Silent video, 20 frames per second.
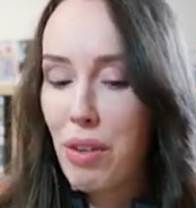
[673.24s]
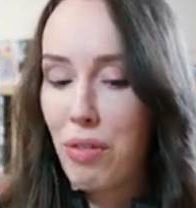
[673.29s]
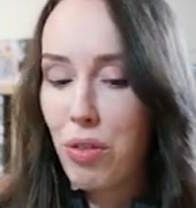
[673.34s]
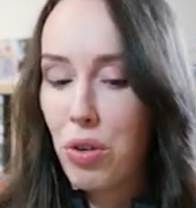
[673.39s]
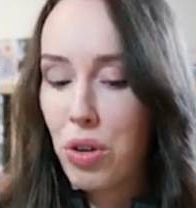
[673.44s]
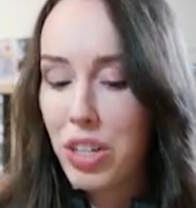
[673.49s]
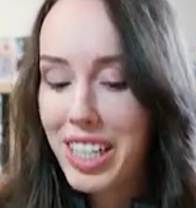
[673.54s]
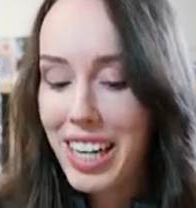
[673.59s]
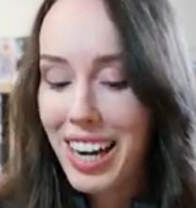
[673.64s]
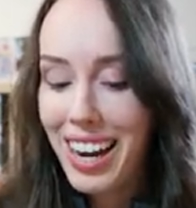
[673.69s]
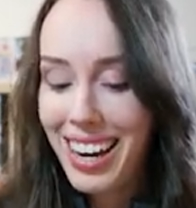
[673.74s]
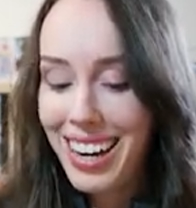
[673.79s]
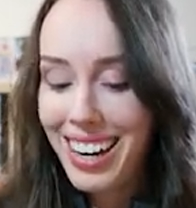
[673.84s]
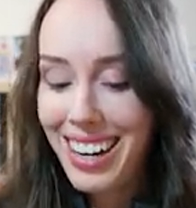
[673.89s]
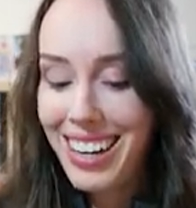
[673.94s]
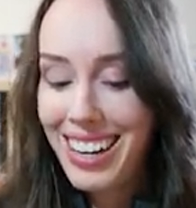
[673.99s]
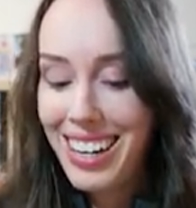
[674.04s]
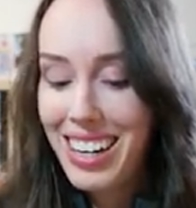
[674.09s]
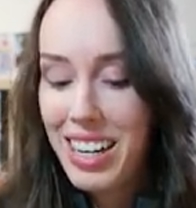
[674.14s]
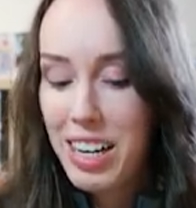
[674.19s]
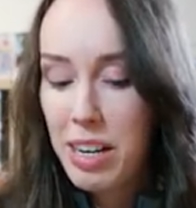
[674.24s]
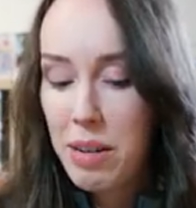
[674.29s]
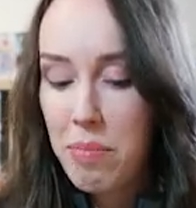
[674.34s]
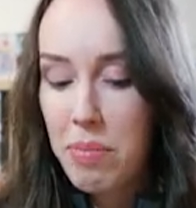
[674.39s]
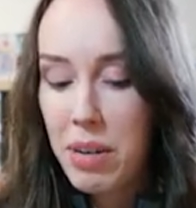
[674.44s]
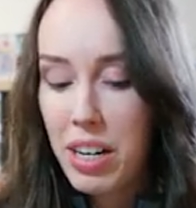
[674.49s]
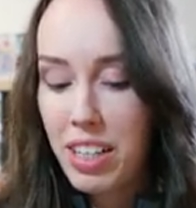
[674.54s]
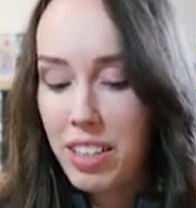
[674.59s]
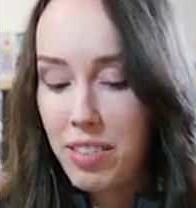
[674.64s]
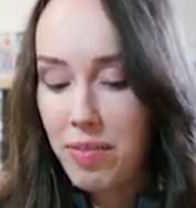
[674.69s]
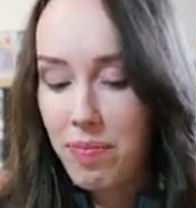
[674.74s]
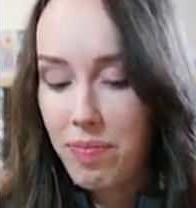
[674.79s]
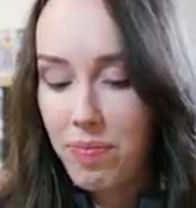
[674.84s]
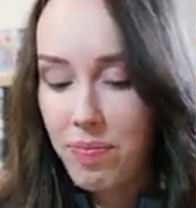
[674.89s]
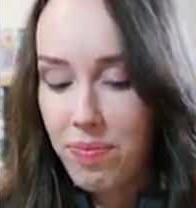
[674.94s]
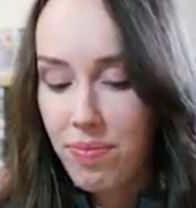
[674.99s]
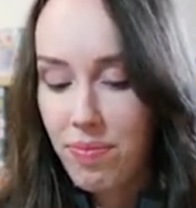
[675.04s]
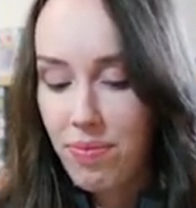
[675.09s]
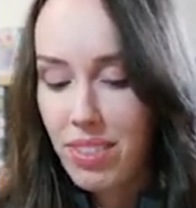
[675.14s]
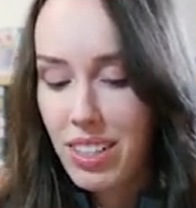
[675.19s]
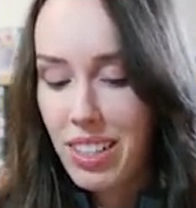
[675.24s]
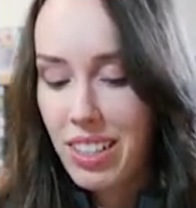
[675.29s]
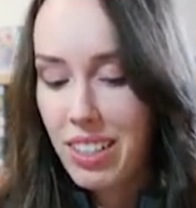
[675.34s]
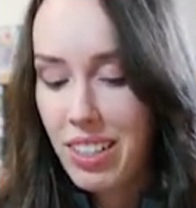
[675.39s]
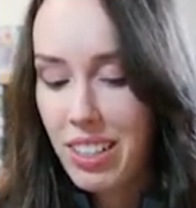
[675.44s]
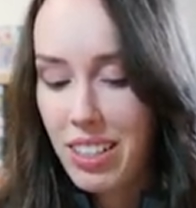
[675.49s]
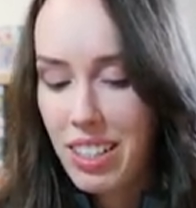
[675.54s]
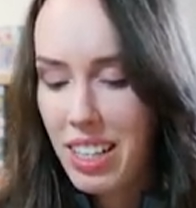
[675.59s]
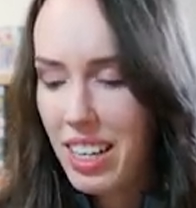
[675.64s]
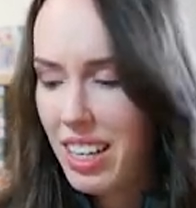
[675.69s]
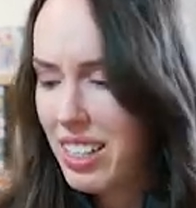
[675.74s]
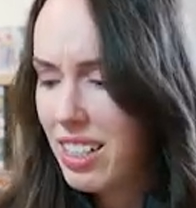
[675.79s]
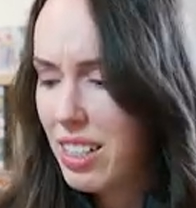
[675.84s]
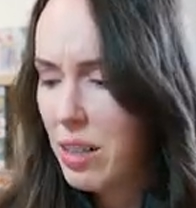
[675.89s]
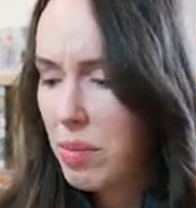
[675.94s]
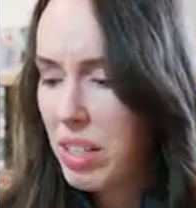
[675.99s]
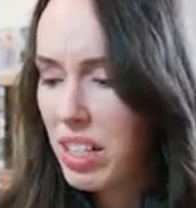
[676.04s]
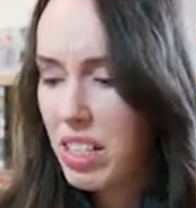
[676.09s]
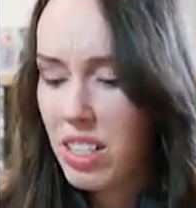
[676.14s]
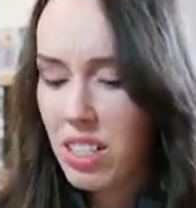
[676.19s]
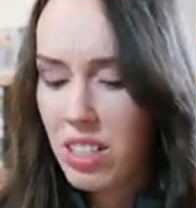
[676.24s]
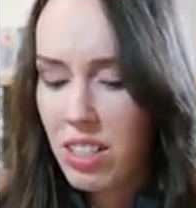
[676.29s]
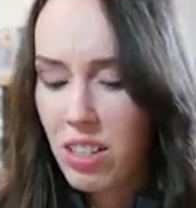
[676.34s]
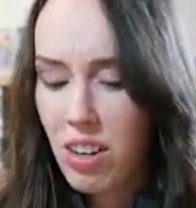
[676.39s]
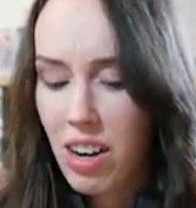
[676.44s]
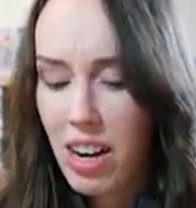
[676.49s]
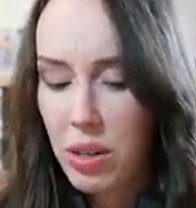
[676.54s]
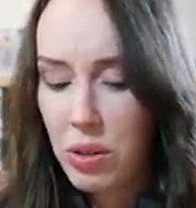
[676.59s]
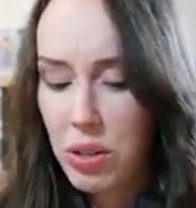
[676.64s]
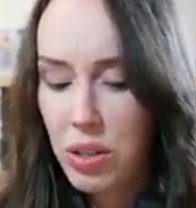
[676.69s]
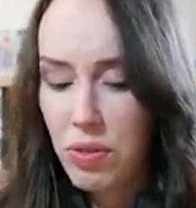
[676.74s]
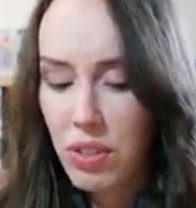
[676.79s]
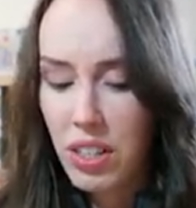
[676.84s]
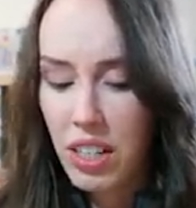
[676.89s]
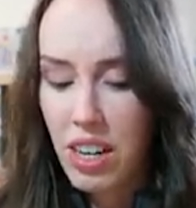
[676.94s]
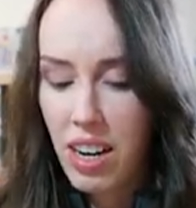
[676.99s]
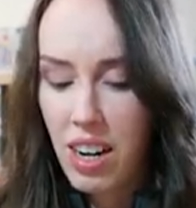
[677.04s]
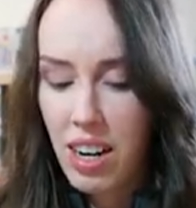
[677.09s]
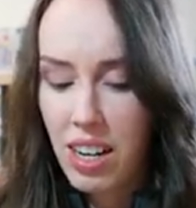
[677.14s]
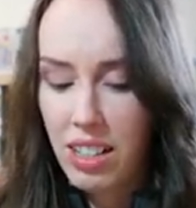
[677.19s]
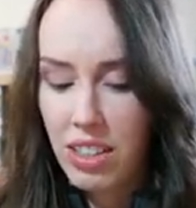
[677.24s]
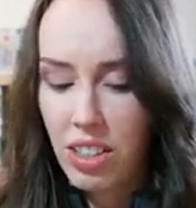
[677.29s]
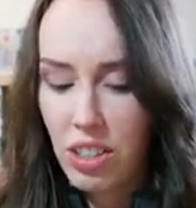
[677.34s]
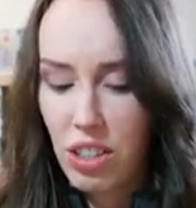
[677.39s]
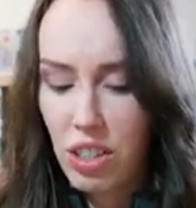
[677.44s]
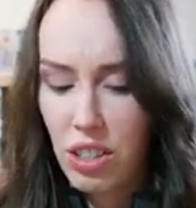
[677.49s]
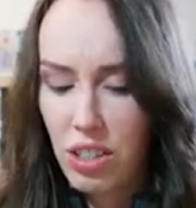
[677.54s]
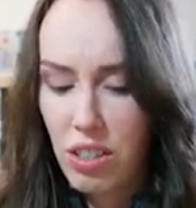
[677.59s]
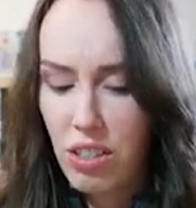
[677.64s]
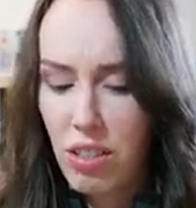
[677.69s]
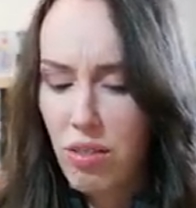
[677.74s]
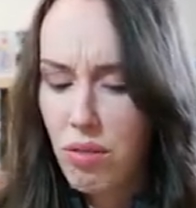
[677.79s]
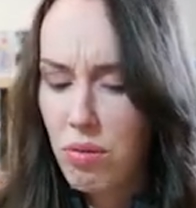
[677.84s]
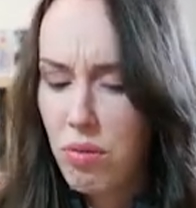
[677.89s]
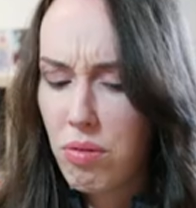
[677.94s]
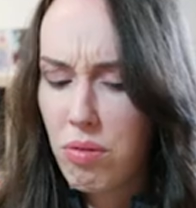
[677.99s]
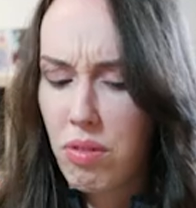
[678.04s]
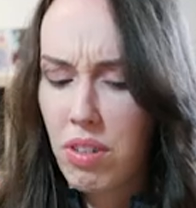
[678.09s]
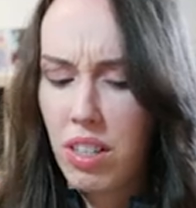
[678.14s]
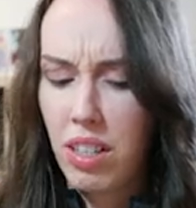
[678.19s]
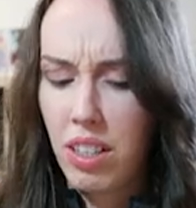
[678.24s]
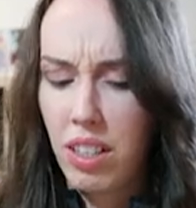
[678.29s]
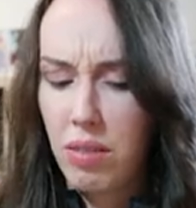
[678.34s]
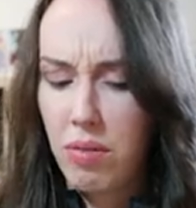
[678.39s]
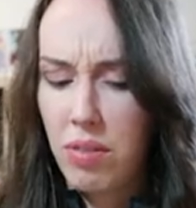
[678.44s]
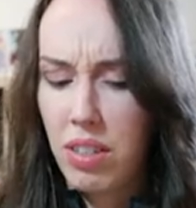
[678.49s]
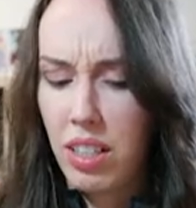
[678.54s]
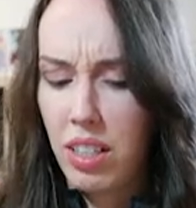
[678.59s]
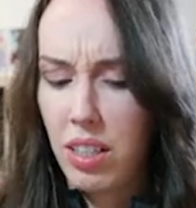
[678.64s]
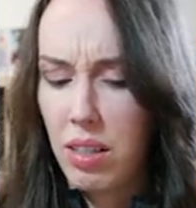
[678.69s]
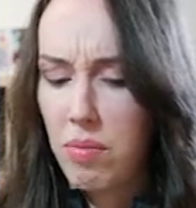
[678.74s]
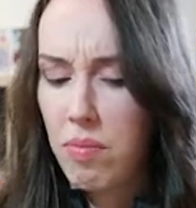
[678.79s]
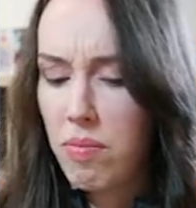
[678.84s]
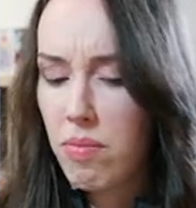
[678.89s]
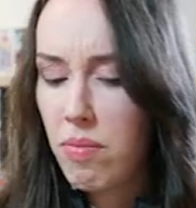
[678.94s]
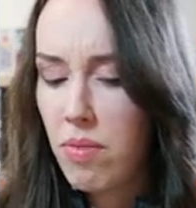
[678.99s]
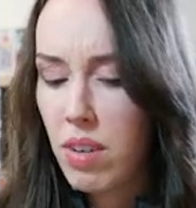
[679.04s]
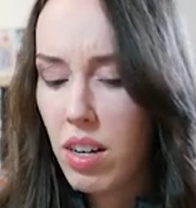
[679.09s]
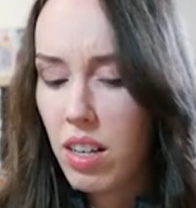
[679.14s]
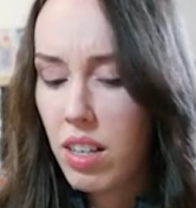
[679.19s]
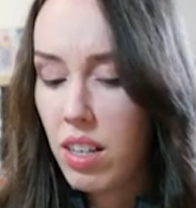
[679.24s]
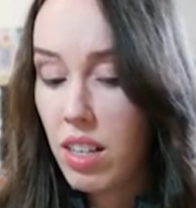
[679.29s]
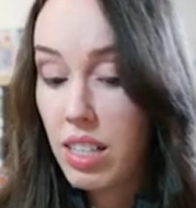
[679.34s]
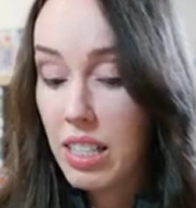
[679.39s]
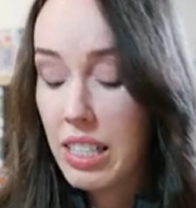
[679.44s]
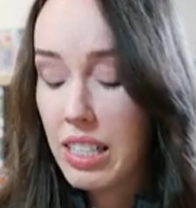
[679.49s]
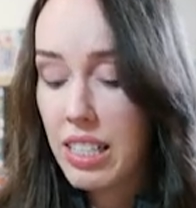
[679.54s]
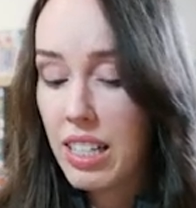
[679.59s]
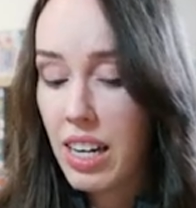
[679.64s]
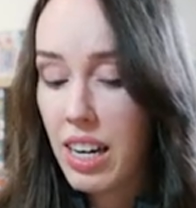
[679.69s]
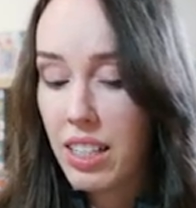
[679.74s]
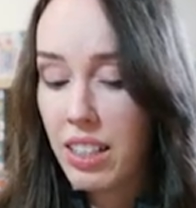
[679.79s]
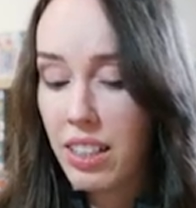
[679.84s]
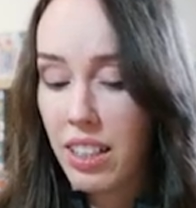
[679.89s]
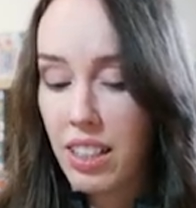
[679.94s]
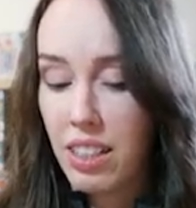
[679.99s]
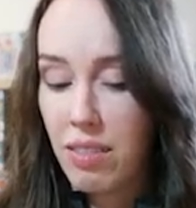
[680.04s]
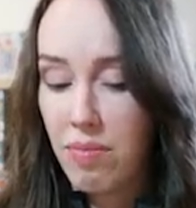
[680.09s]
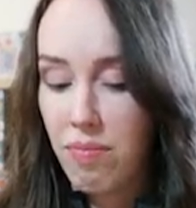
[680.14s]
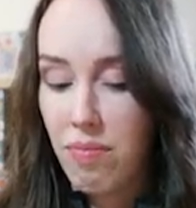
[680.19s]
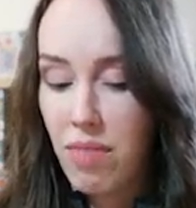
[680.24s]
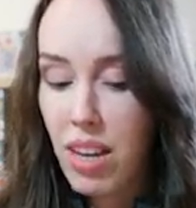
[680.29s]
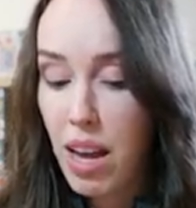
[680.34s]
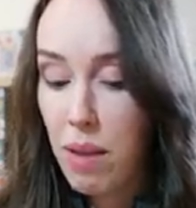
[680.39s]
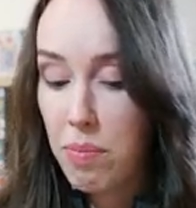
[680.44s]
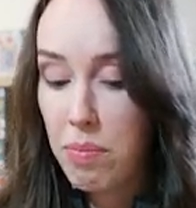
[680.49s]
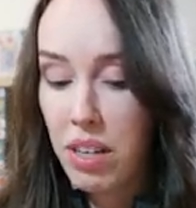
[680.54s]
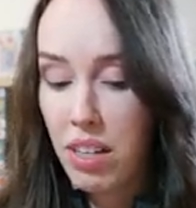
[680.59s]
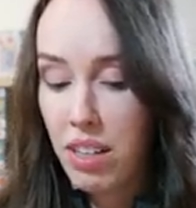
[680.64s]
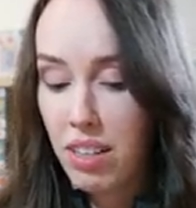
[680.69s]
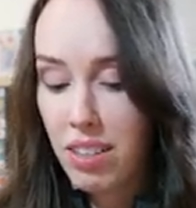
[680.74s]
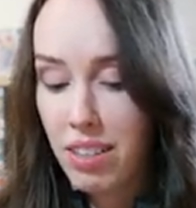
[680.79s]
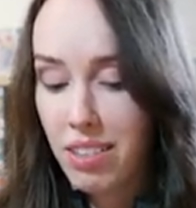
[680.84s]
forte, but yeah, some of these titles for the cards are just really, really insanely epic.